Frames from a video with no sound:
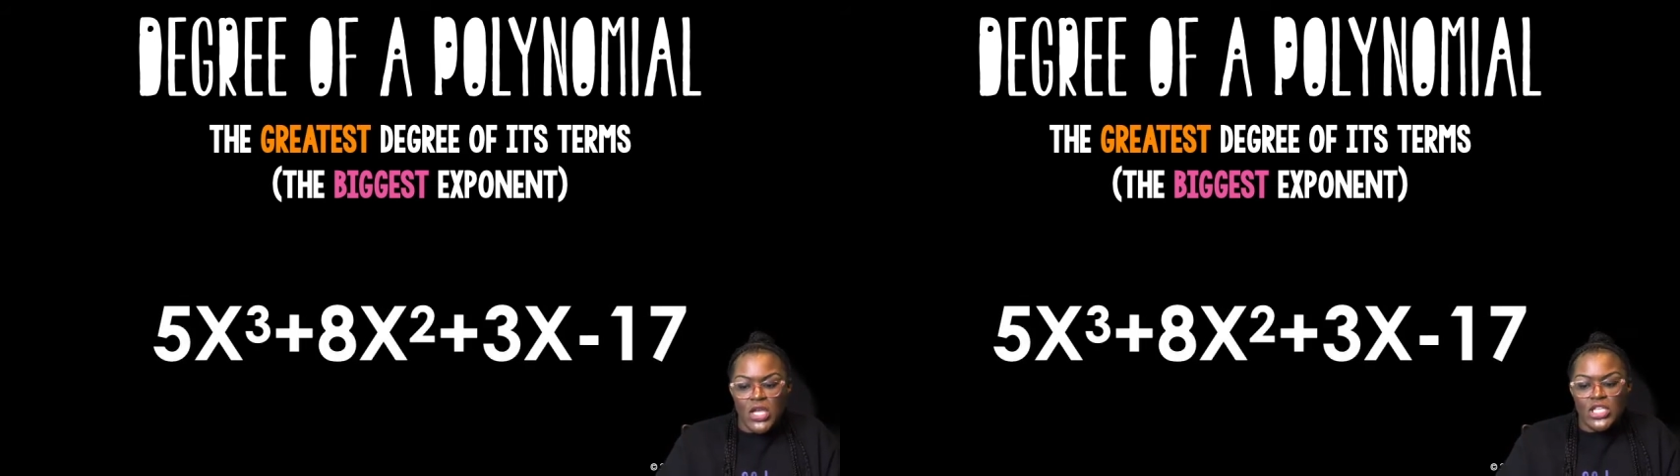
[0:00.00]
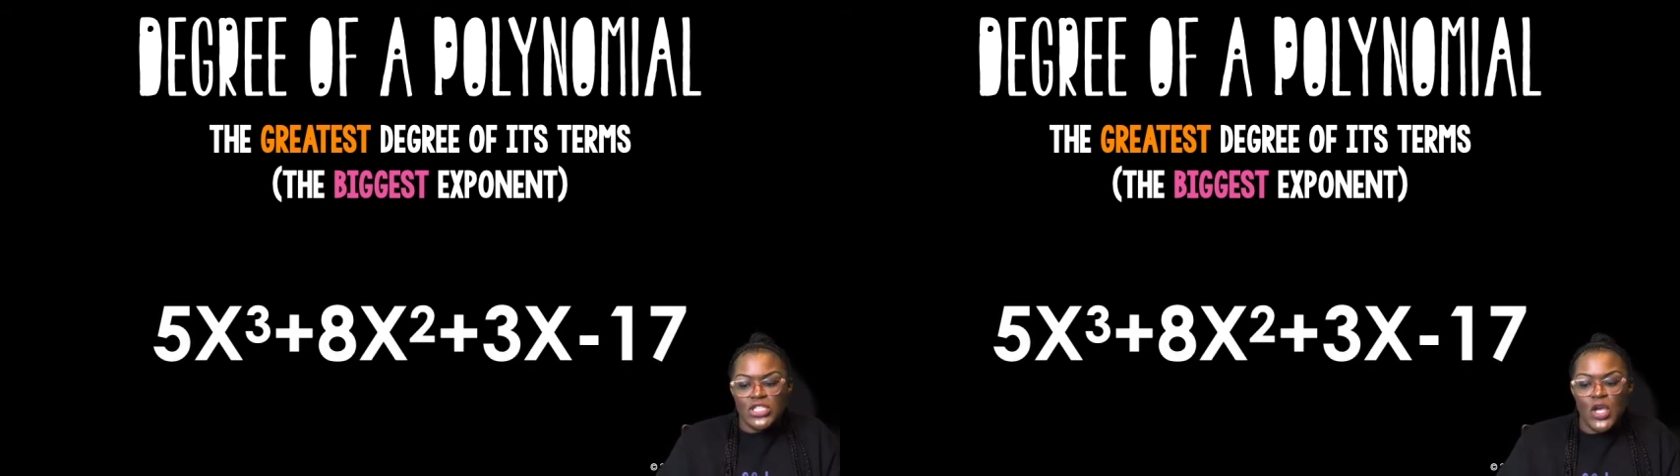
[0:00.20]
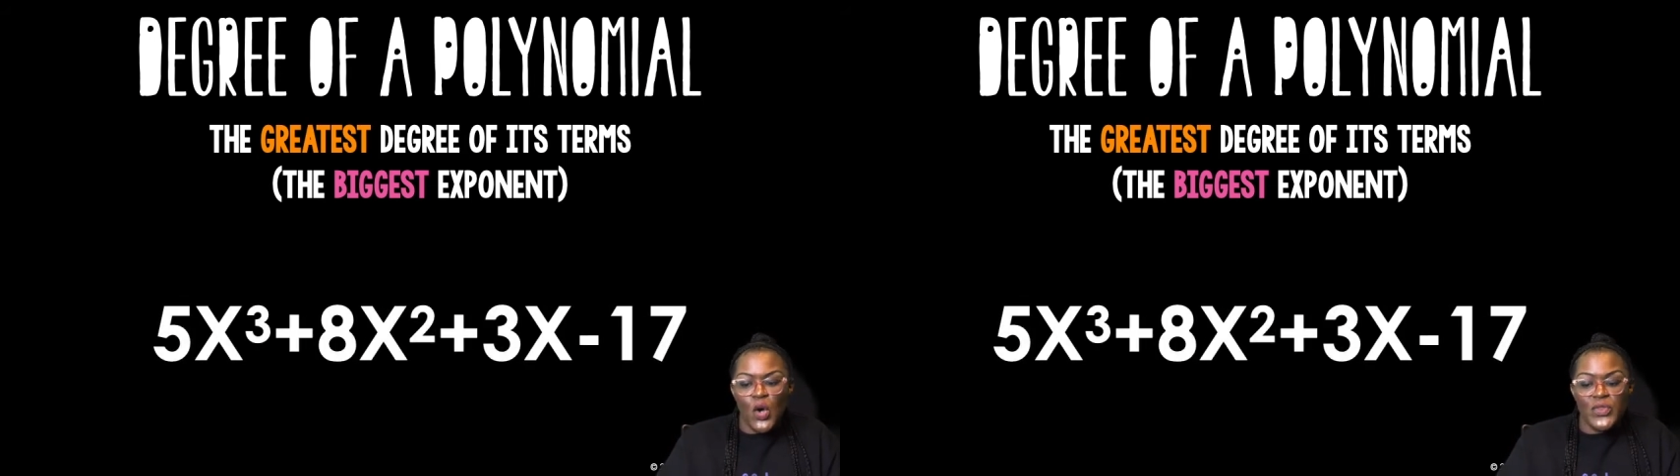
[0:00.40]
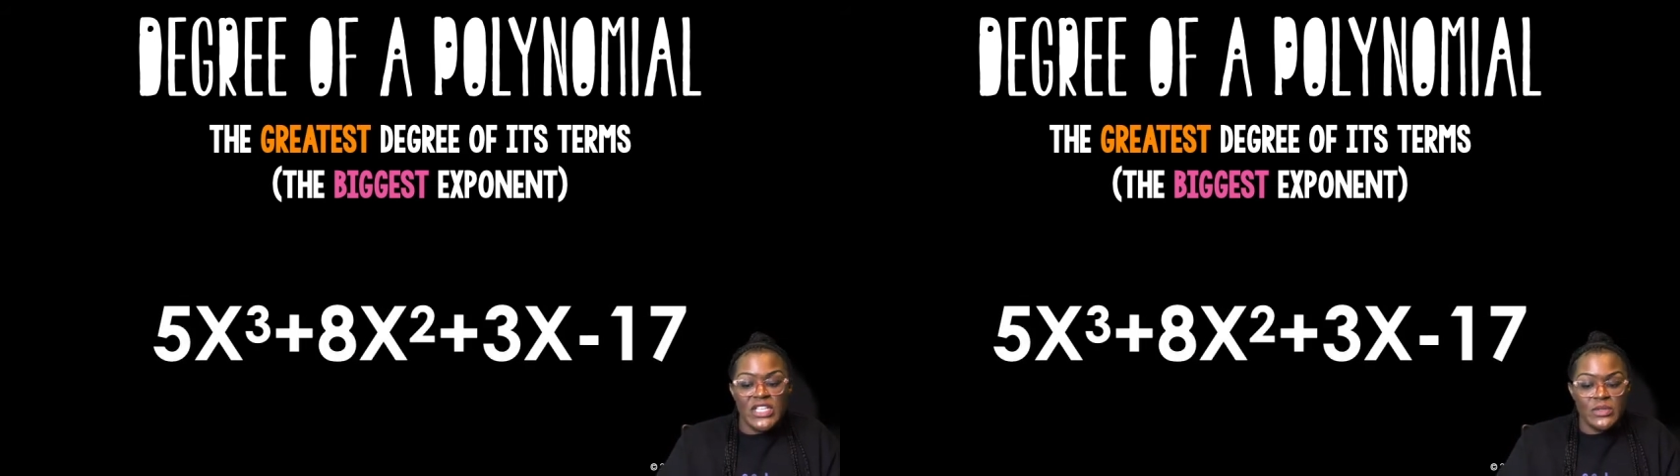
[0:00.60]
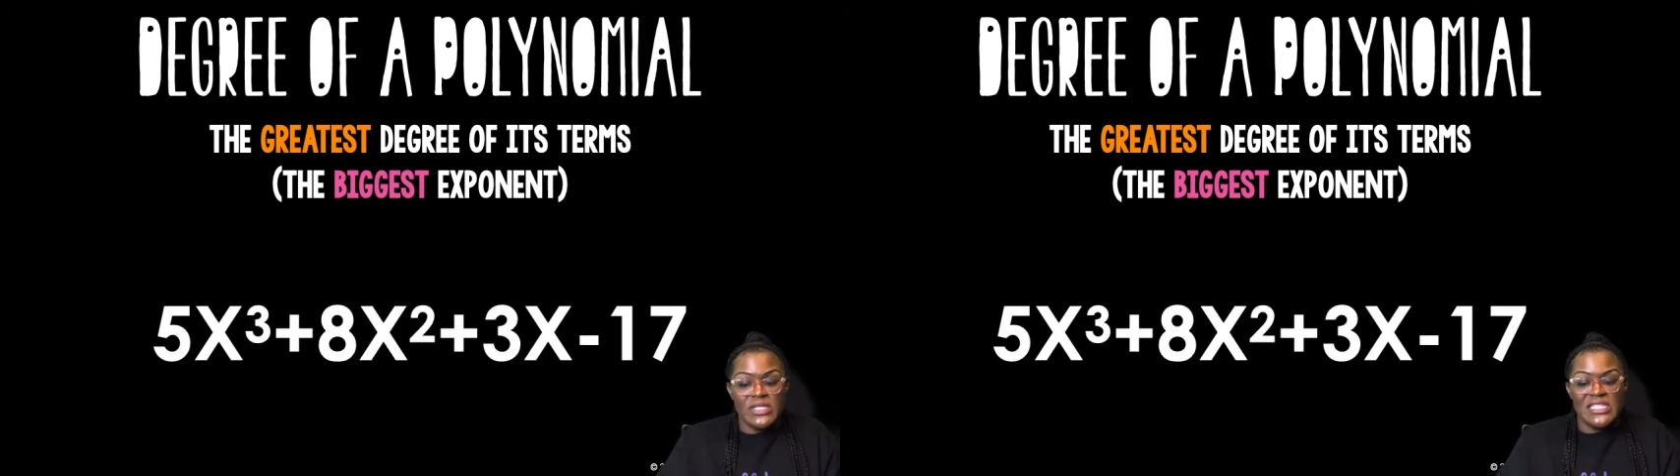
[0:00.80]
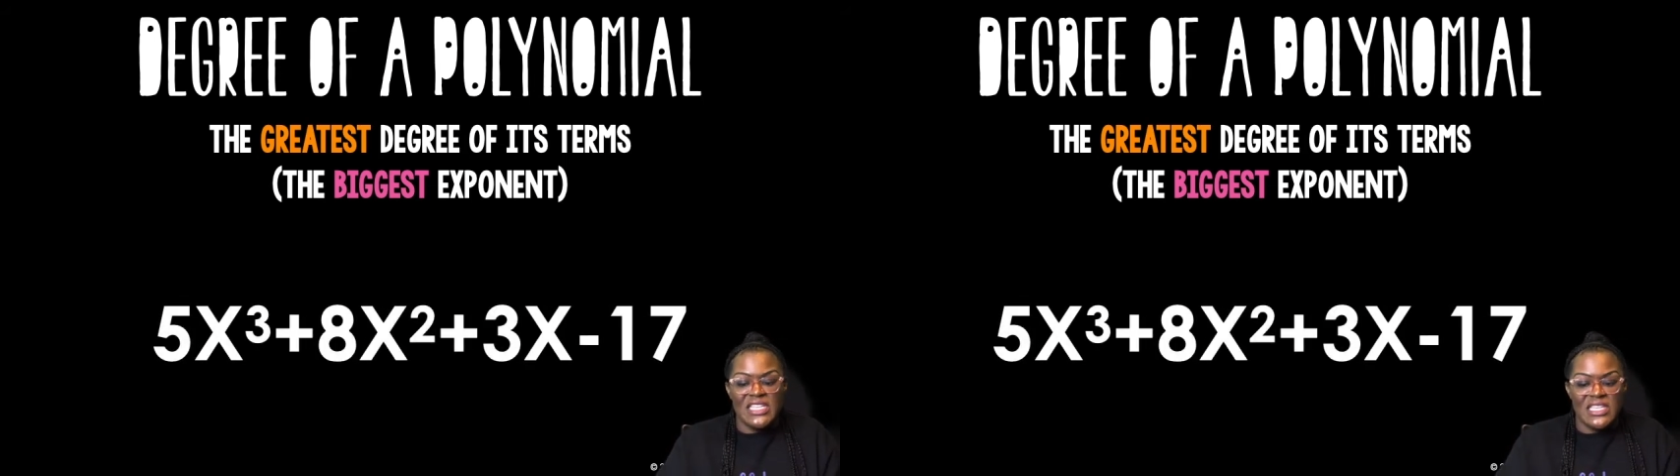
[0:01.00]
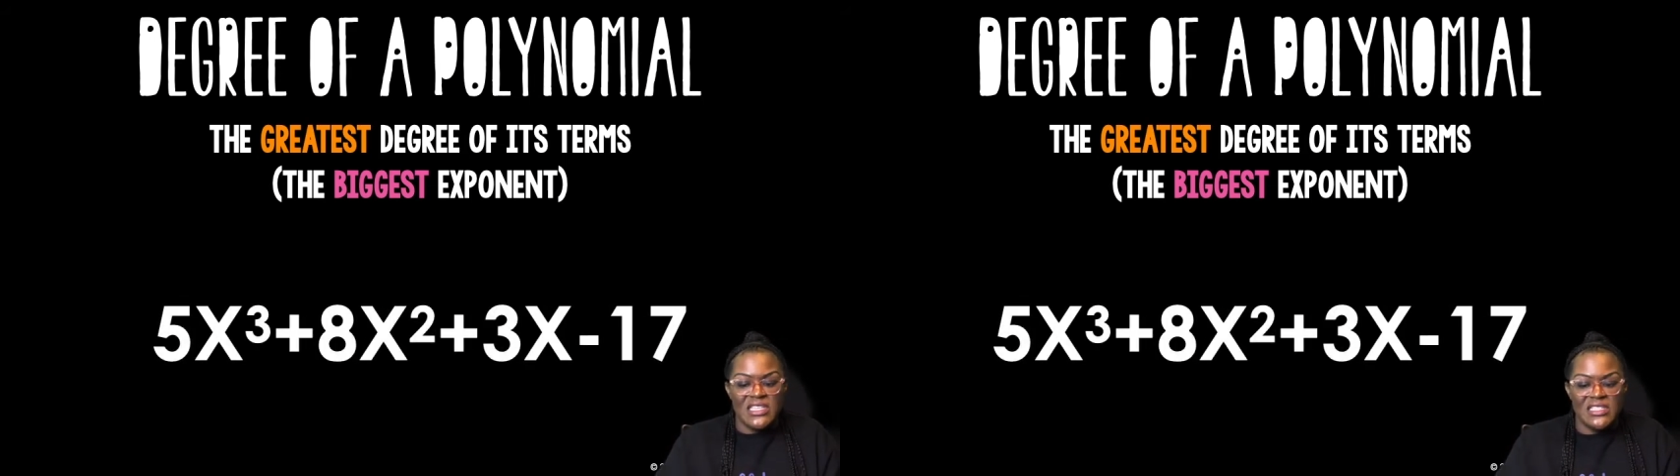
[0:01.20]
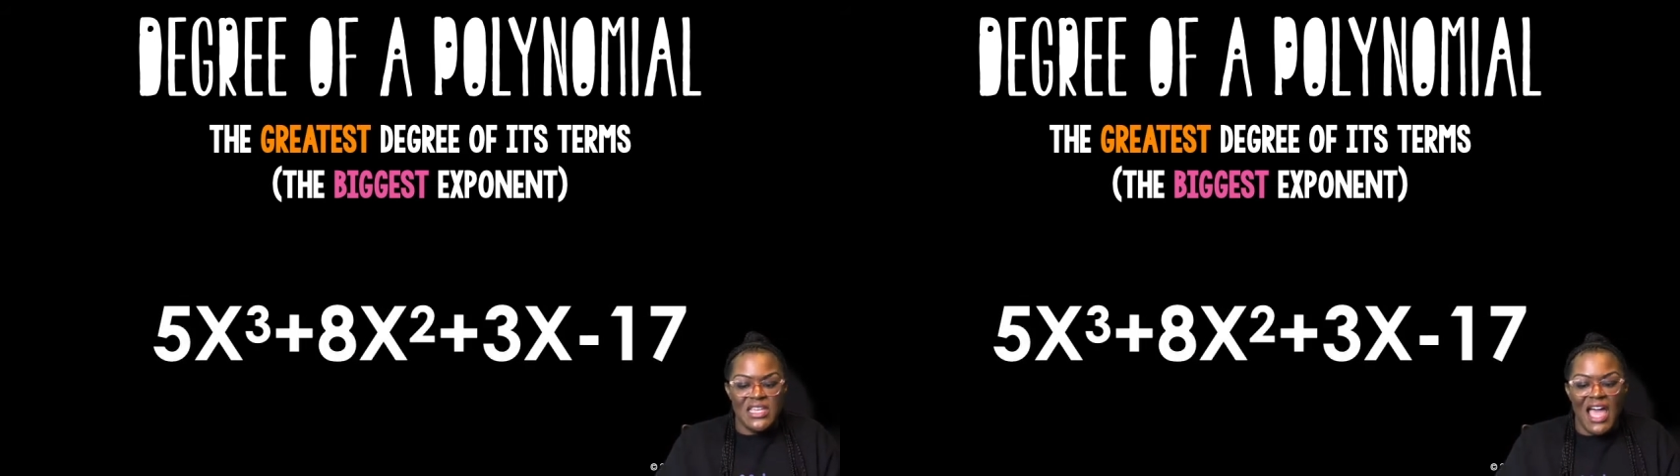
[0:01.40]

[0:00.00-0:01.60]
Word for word: So this one's easy.